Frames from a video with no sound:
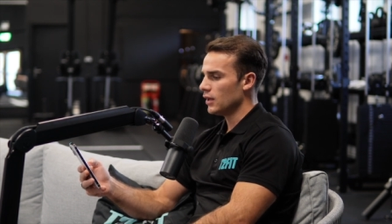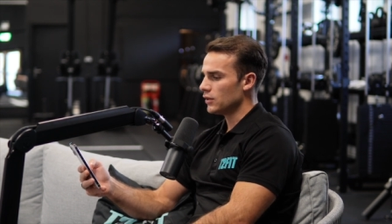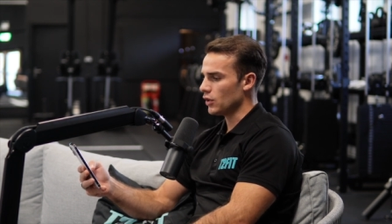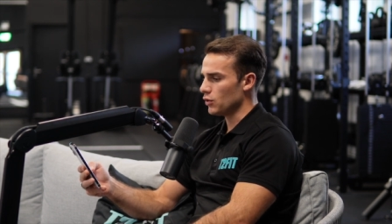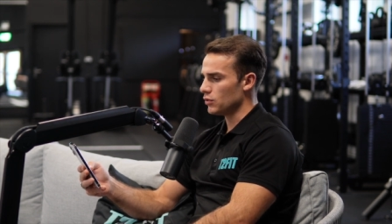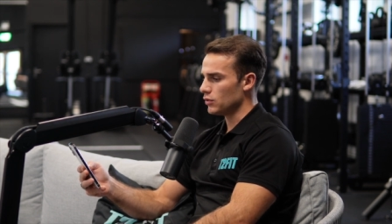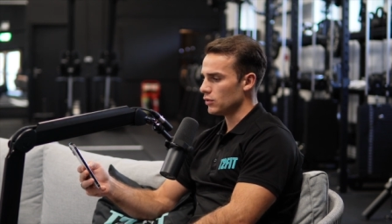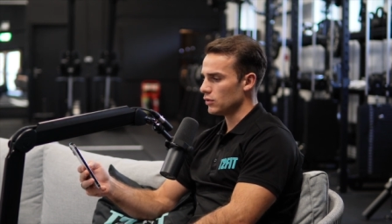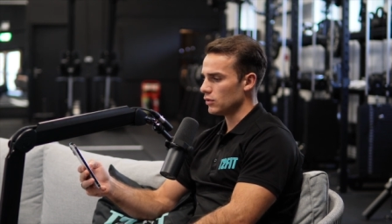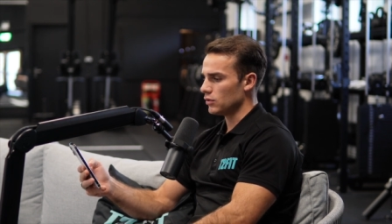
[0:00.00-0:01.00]
So,
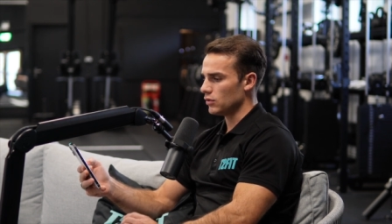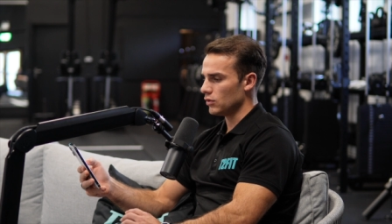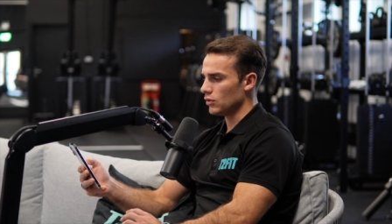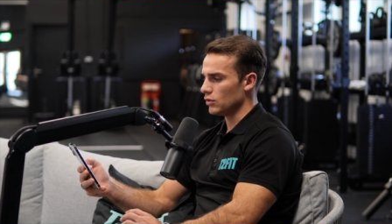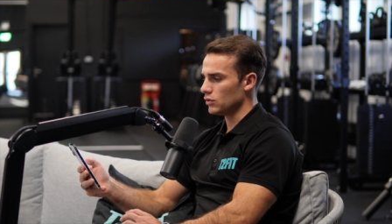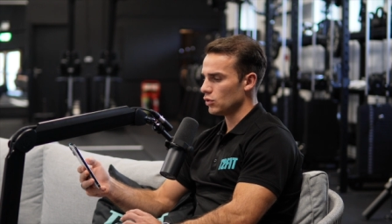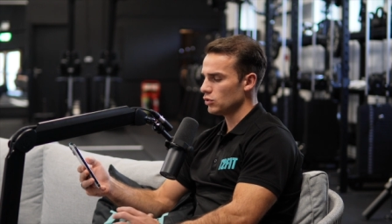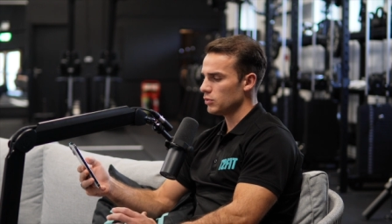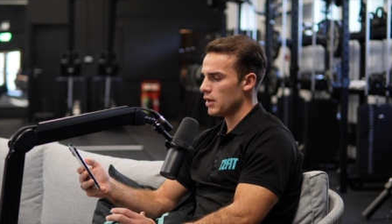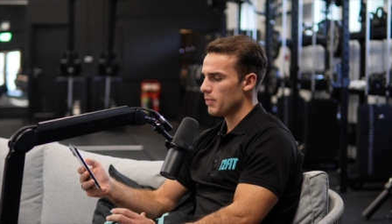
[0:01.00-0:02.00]

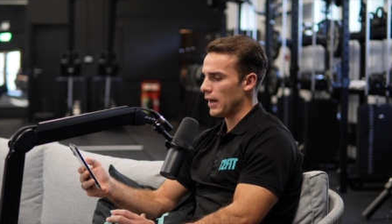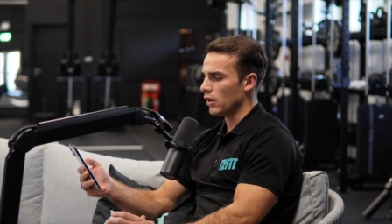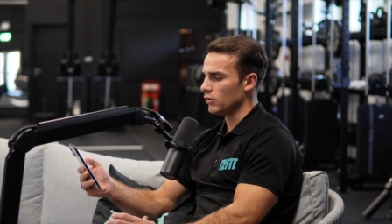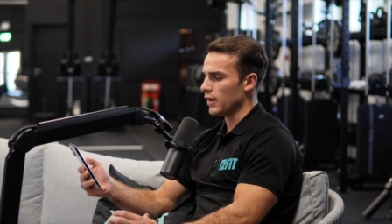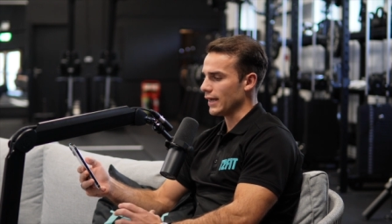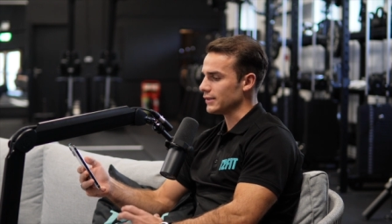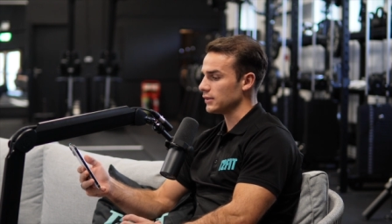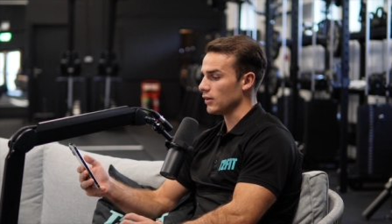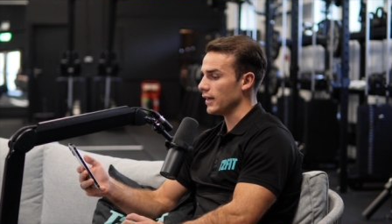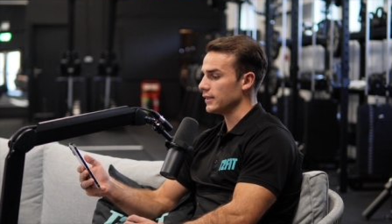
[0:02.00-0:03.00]
talk to me about
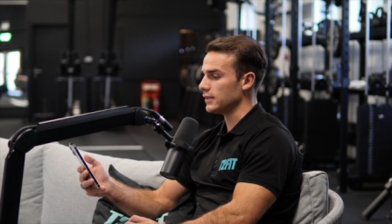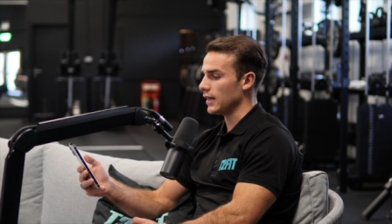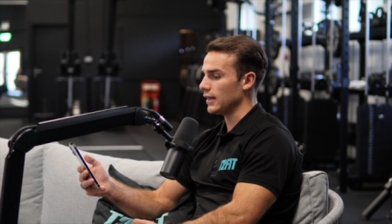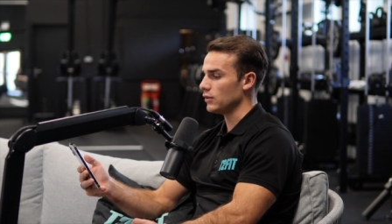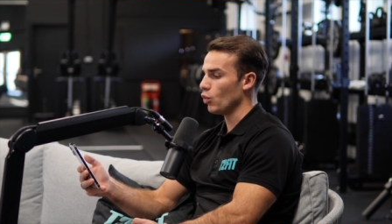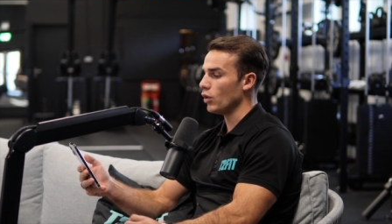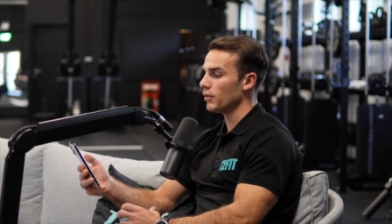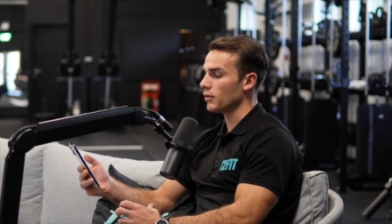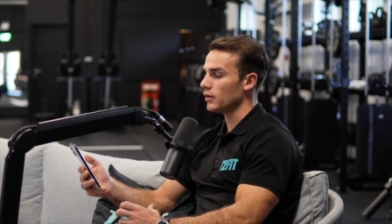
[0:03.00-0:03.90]
exercise and what.